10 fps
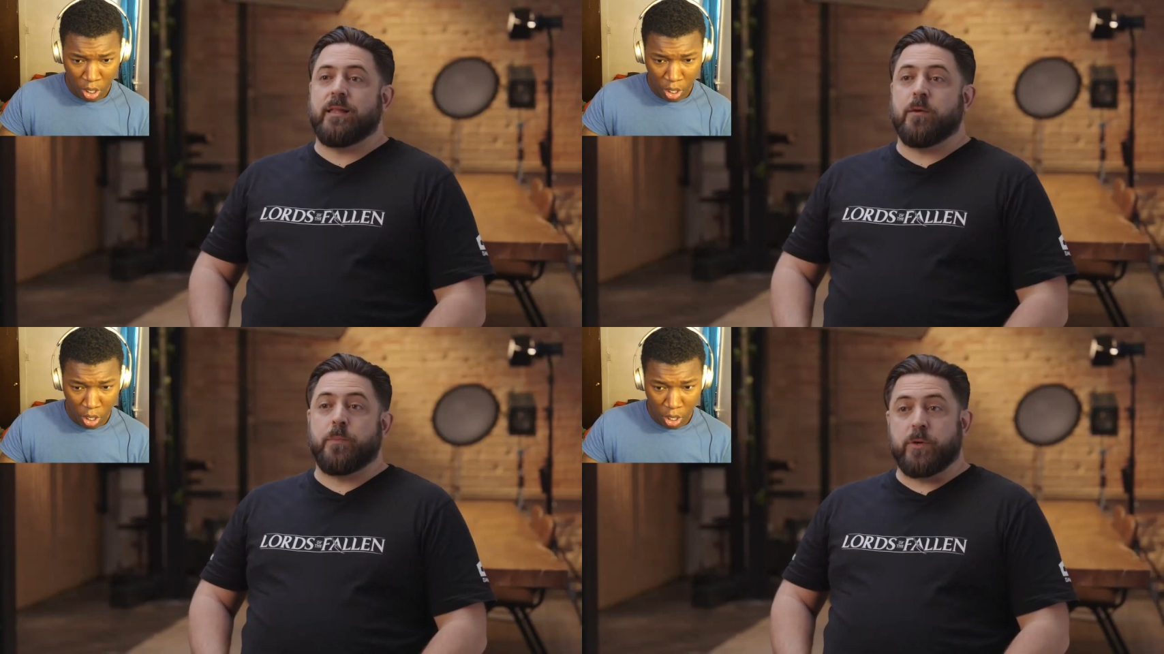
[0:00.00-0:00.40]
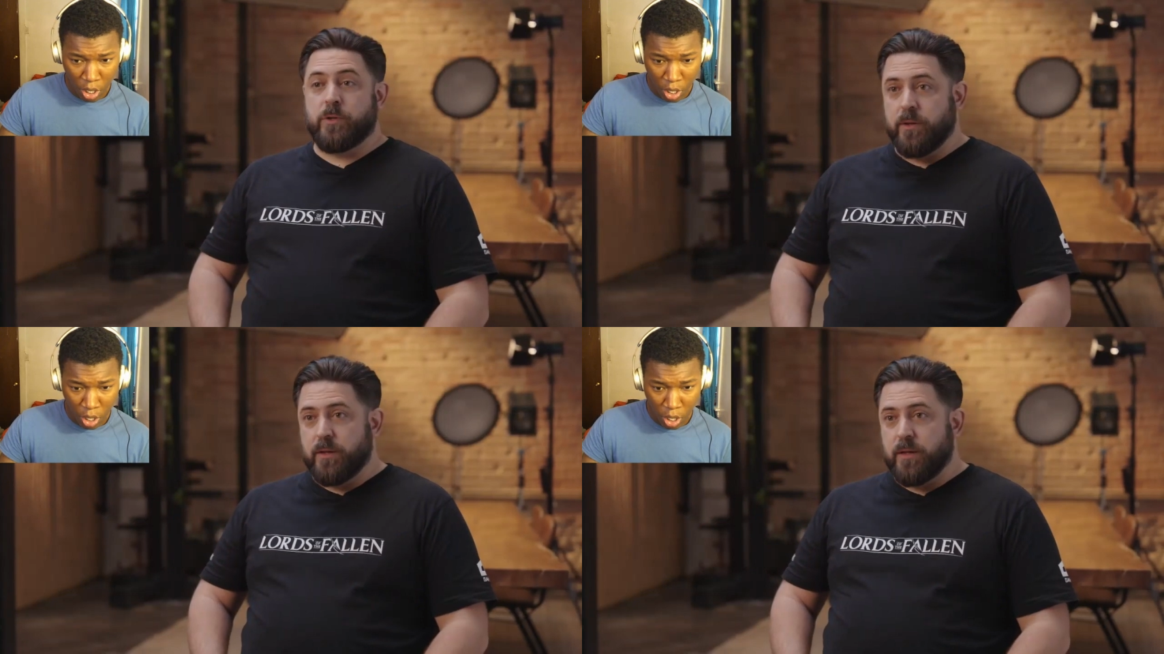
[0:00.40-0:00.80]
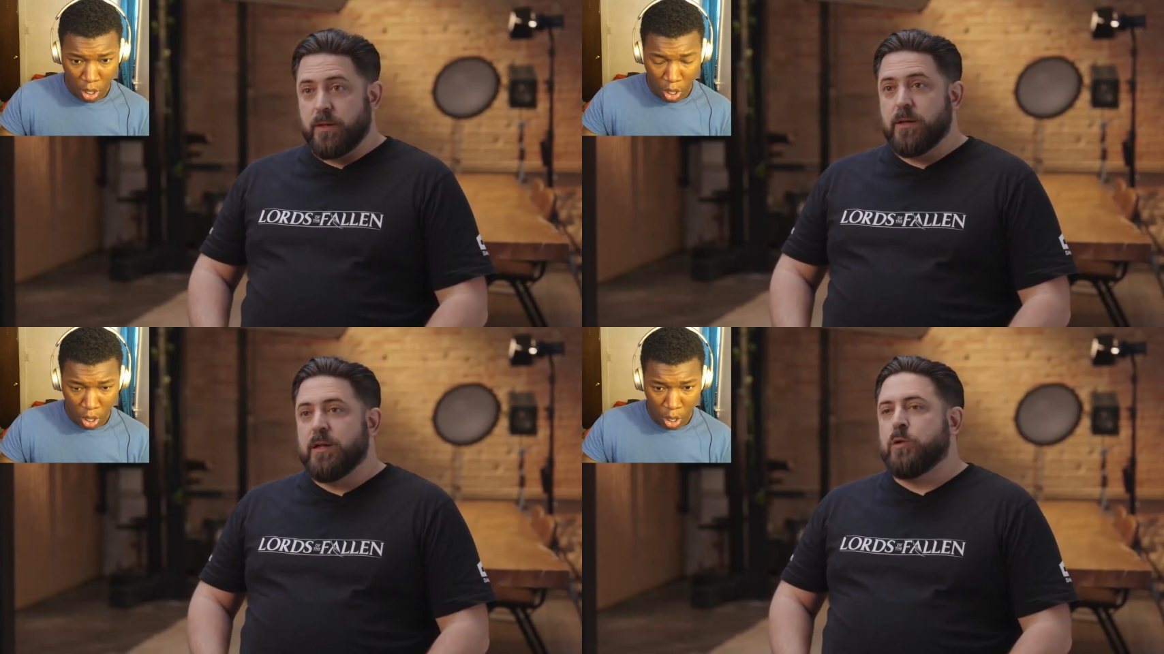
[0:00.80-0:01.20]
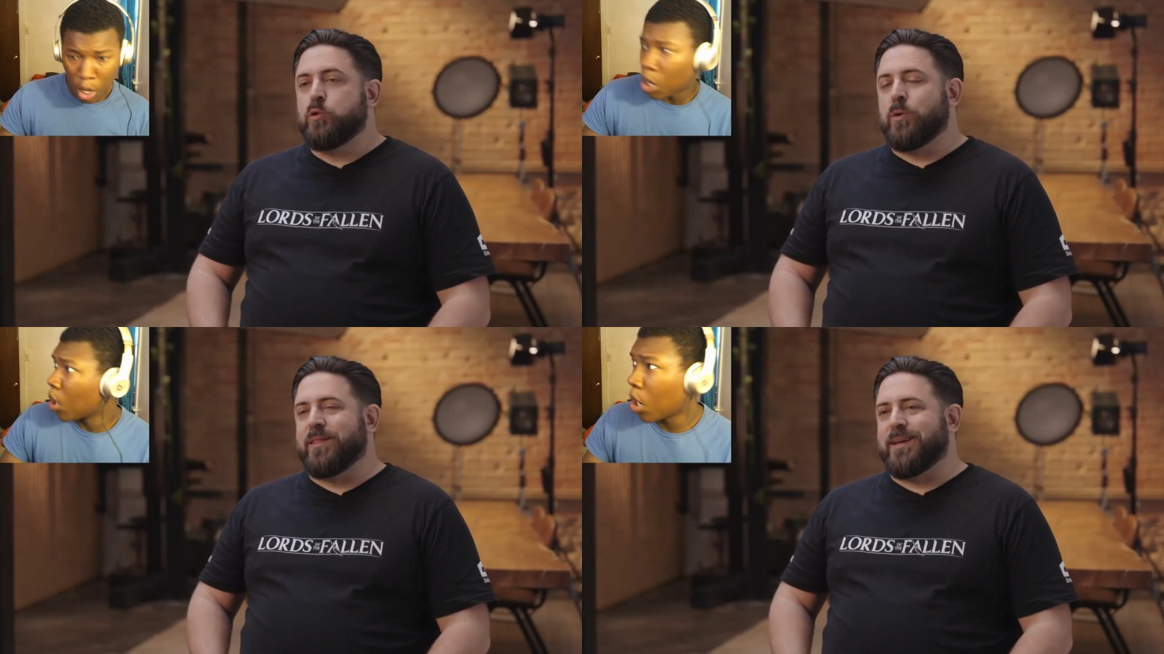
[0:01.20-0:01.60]
Speaker 1: taken the opportunity
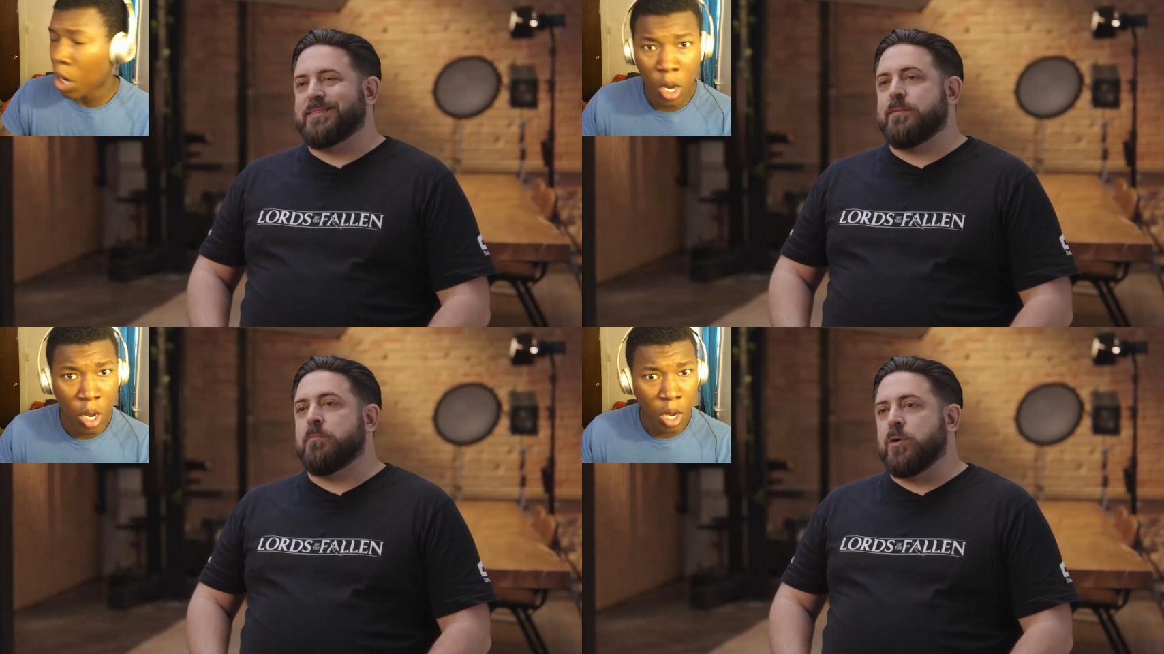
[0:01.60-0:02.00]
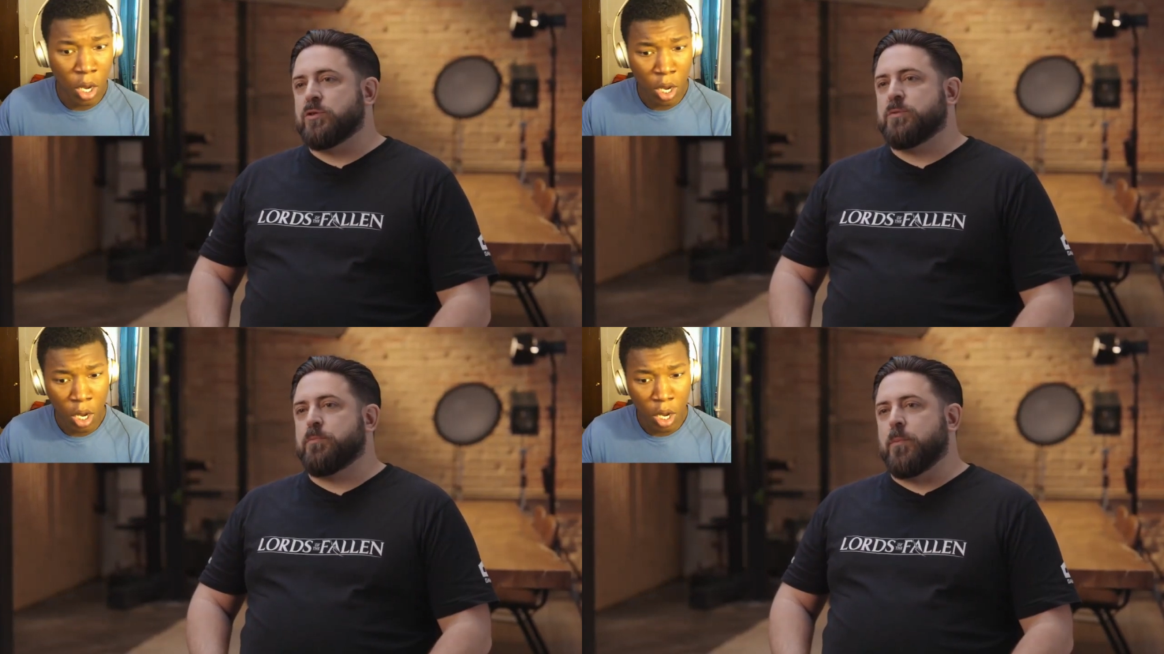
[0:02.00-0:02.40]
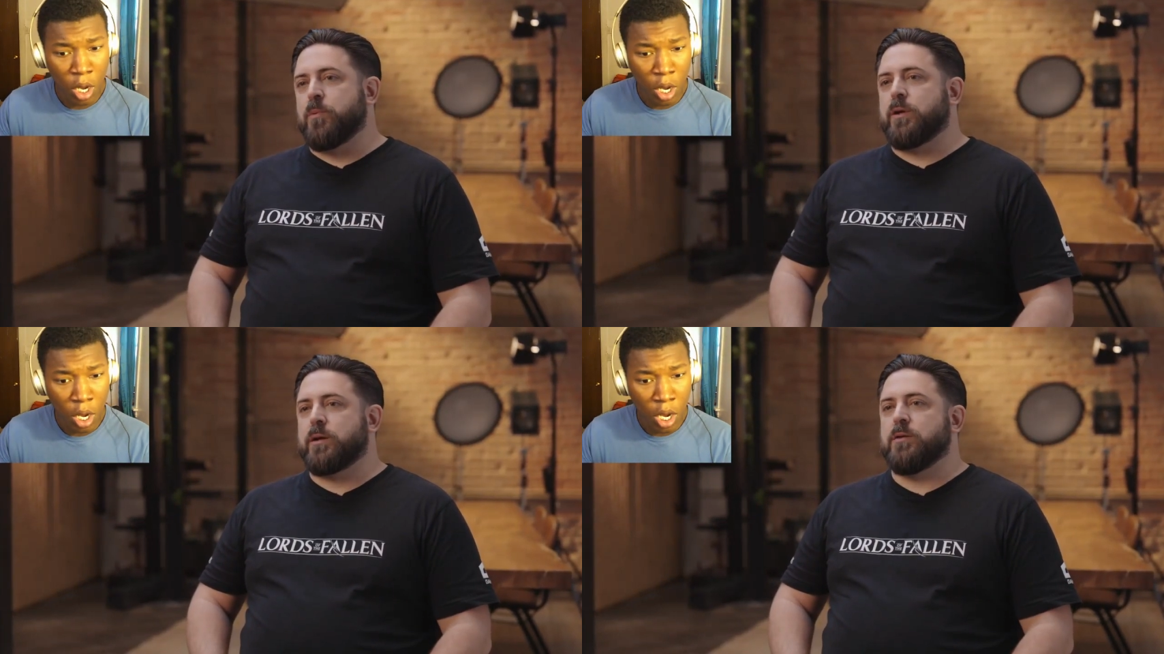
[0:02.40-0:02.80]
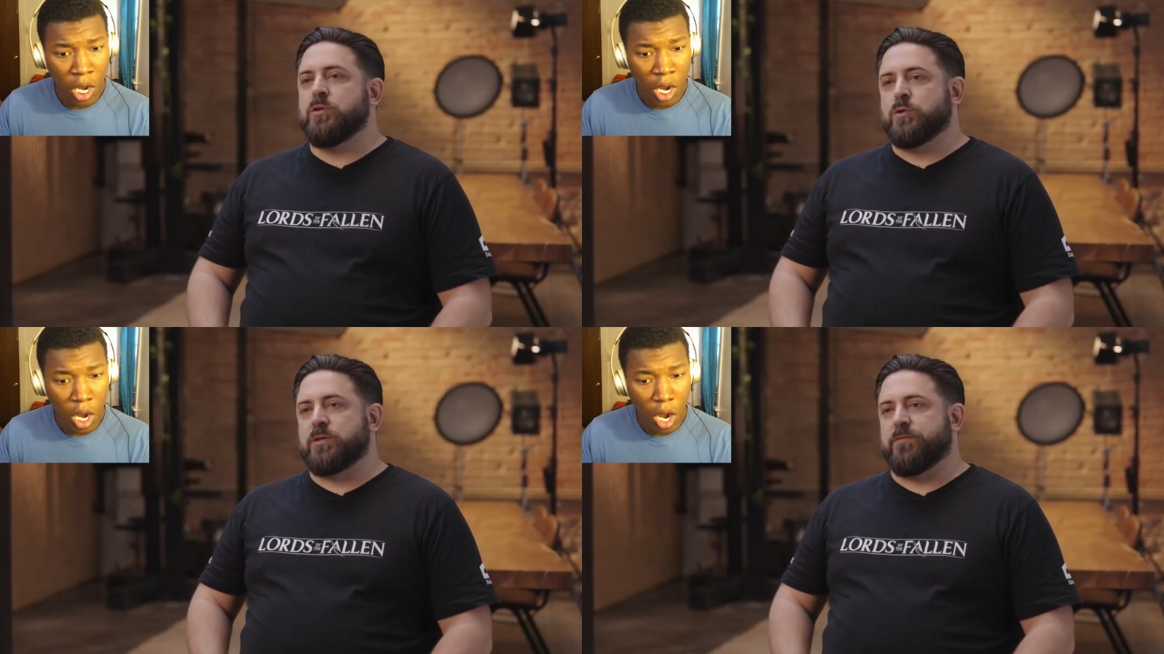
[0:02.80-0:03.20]
to address the most popular
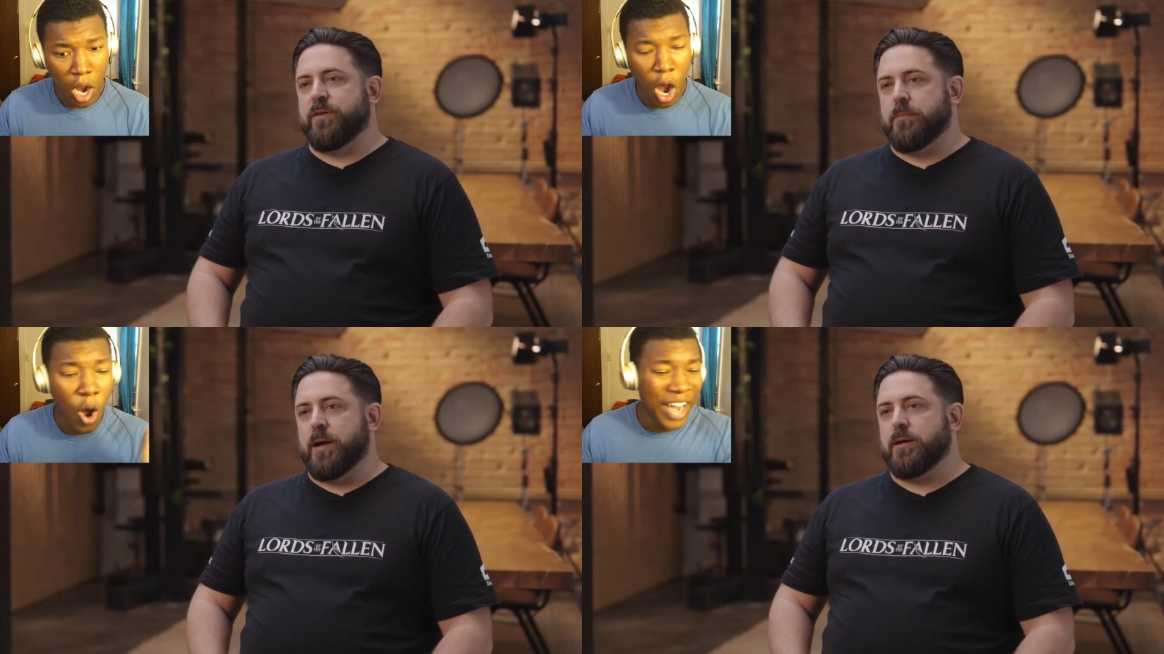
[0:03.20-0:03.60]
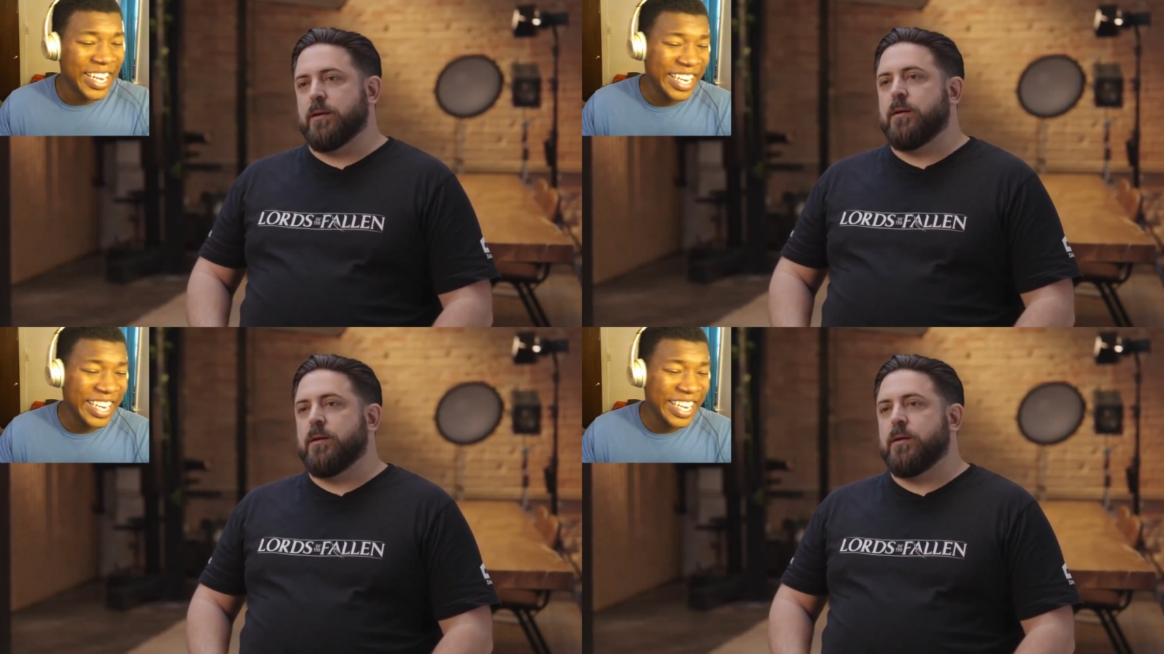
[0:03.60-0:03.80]
user. Feedback. Oh, I